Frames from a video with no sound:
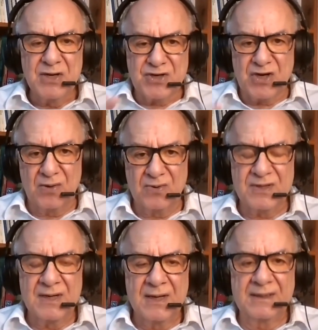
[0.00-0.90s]

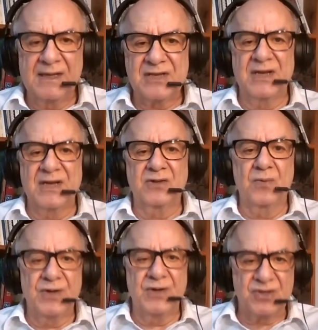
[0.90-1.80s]
shows the extent to
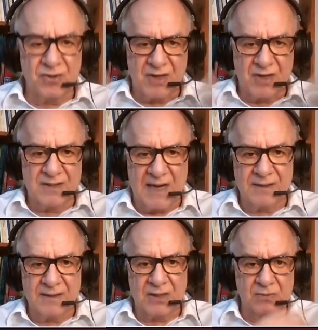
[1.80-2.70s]
which social
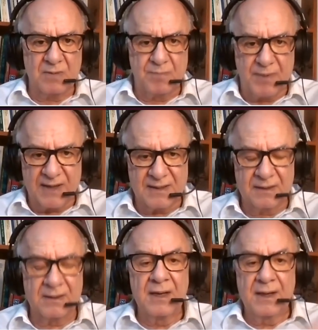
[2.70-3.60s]
sciences were
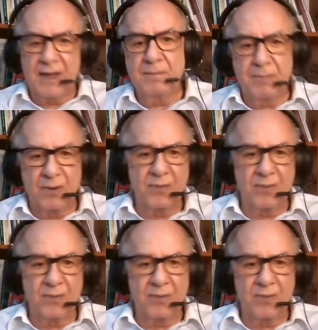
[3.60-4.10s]
present in both